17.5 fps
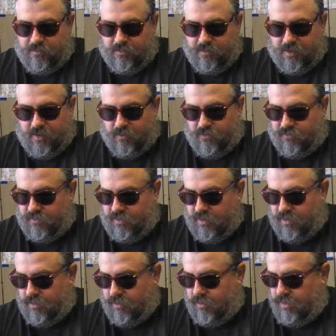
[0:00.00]
That was
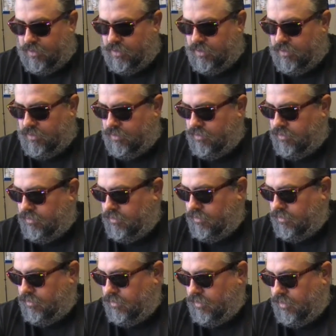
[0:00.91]
there, and
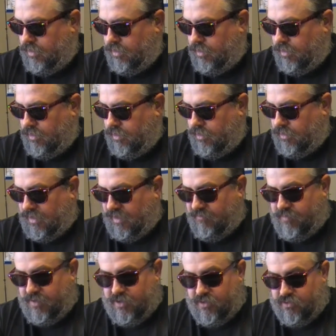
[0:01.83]

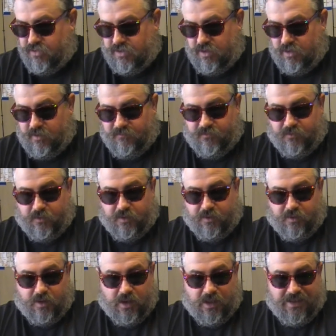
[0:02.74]
I've been using them
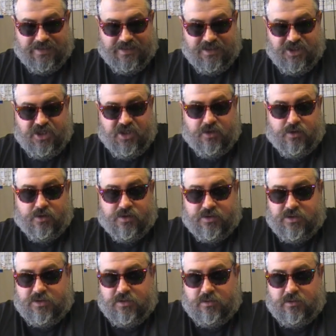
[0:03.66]
for
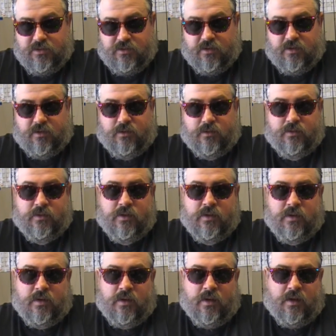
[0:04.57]
years. So
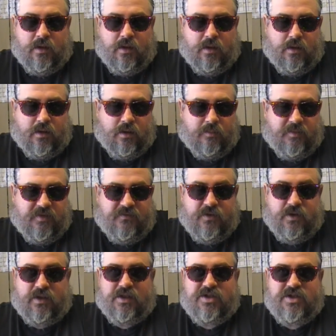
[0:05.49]

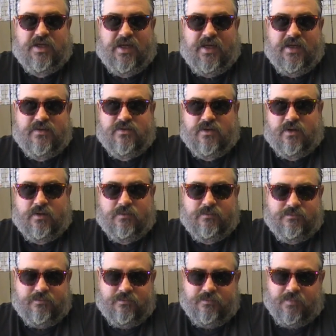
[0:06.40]
if you can get your hands on
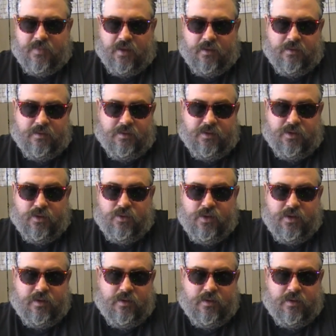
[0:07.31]
them, do it.